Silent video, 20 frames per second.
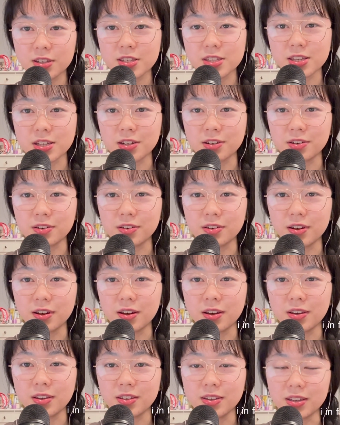So
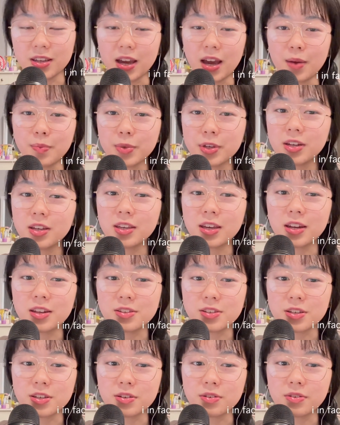yeah, I'm gonna get it
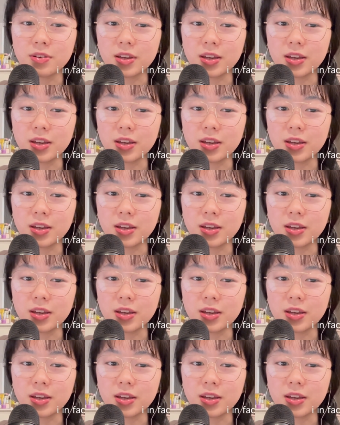too.